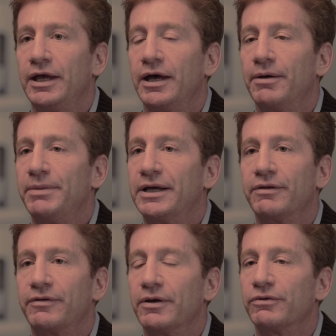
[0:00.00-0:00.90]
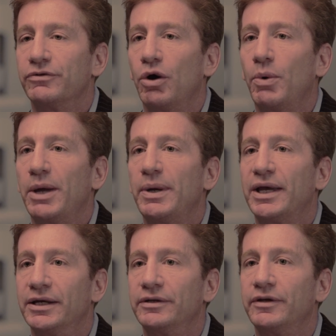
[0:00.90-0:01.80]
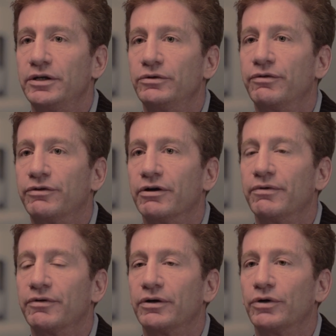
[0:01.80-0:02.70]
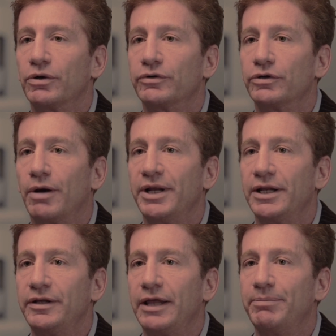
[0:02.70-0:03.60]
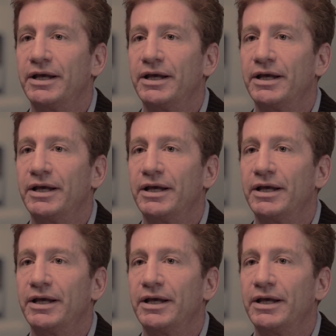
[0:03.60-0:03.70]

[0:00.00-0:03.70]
Uh, because there is no way we can continue to service our dollar-denominated debt.